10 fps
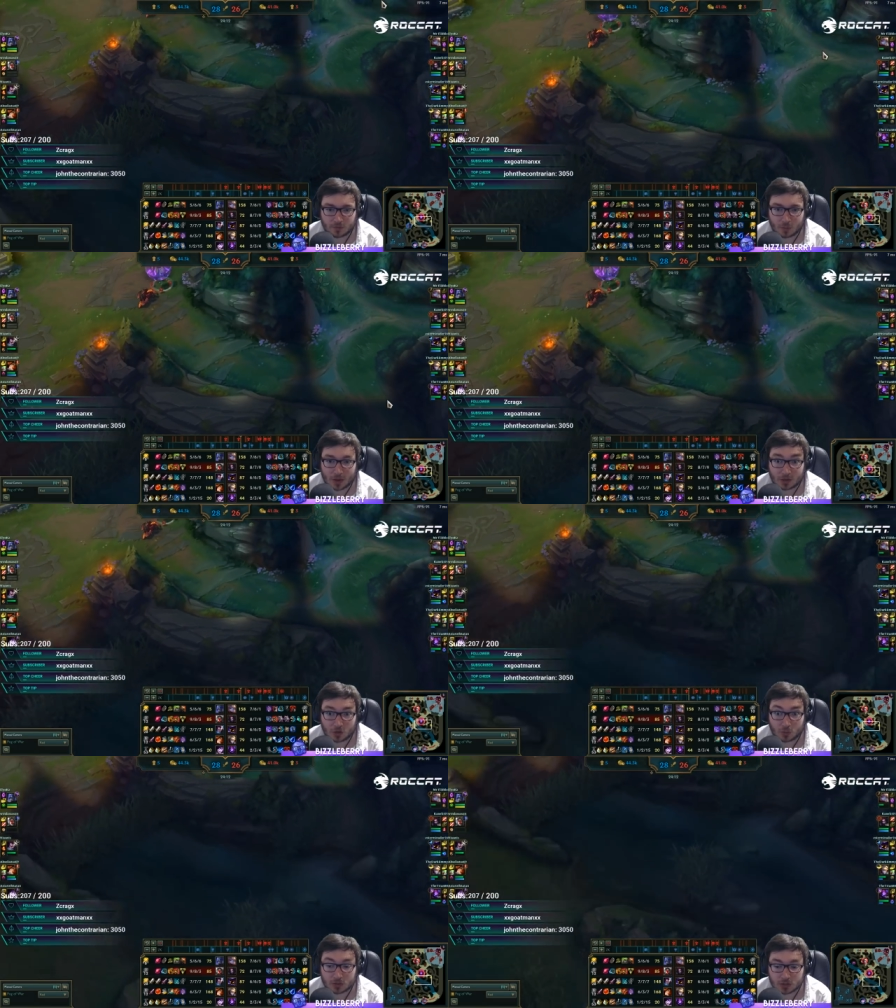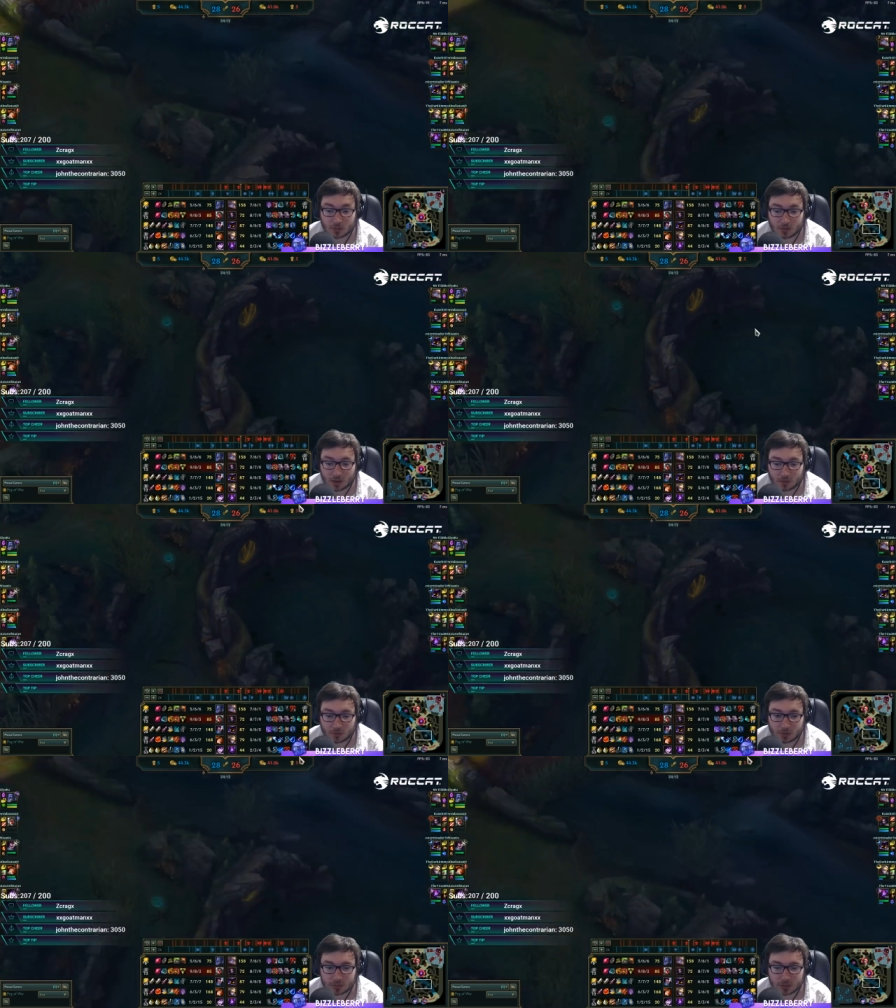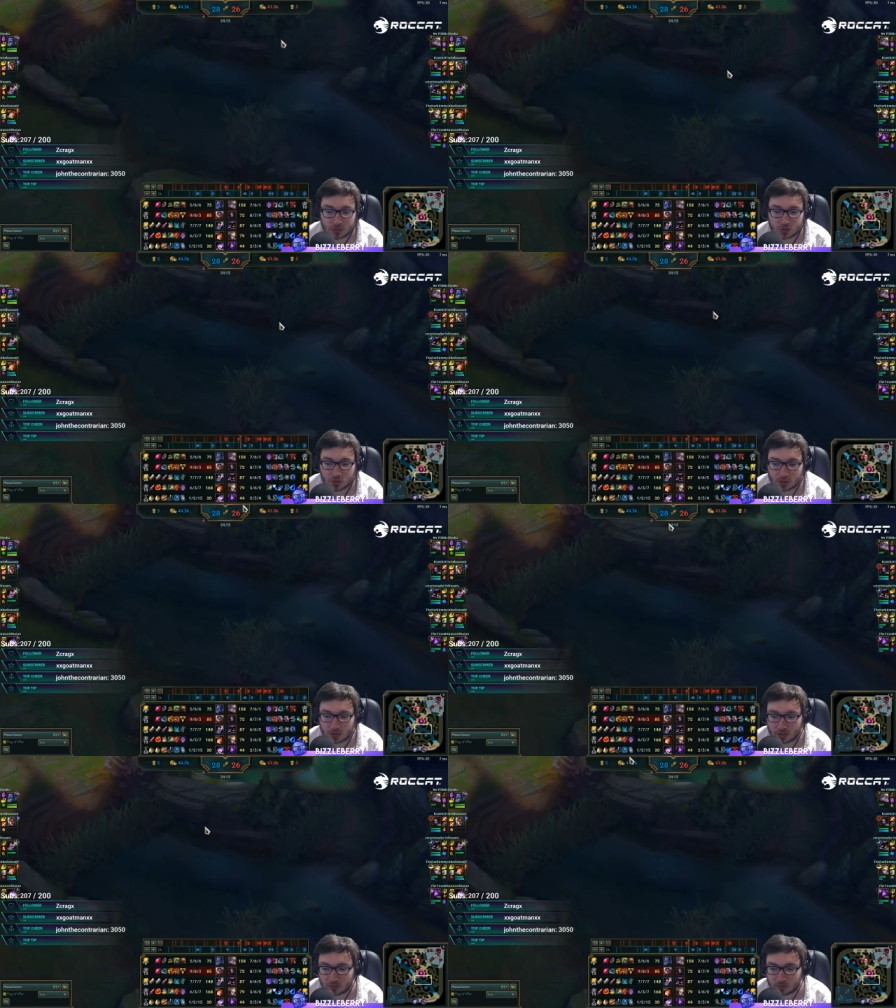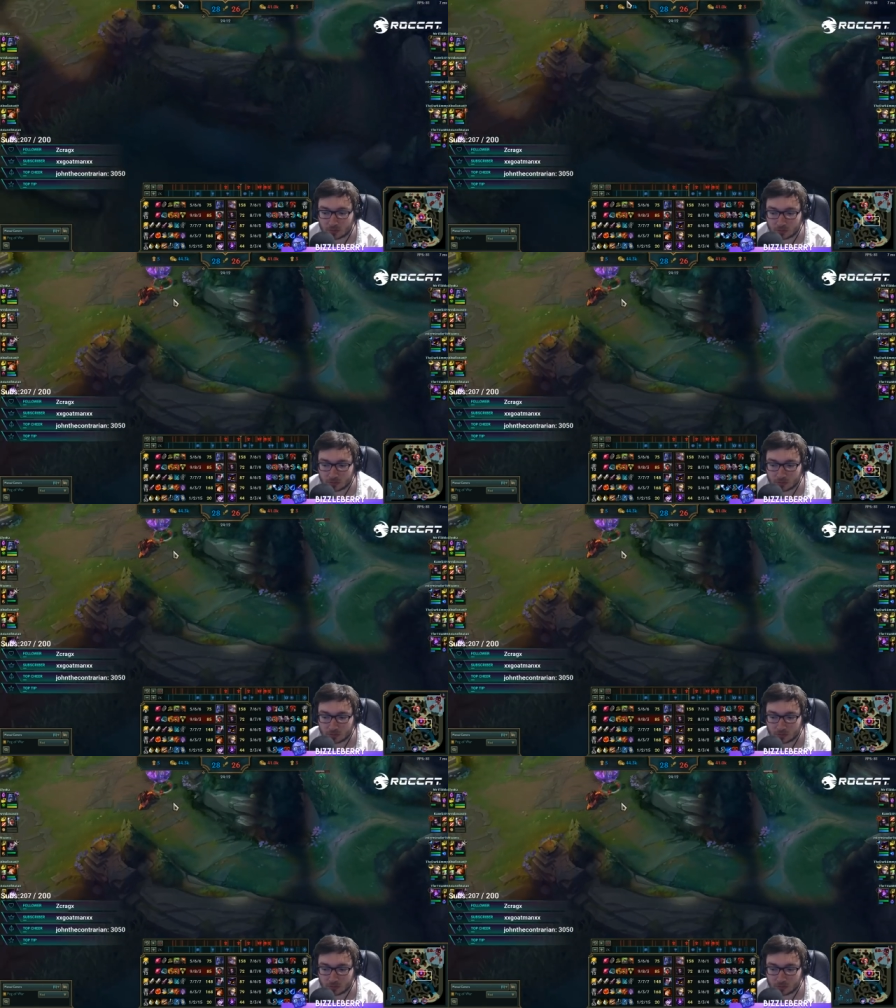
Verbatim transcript: for when you want to come down for this Mountain Drake now.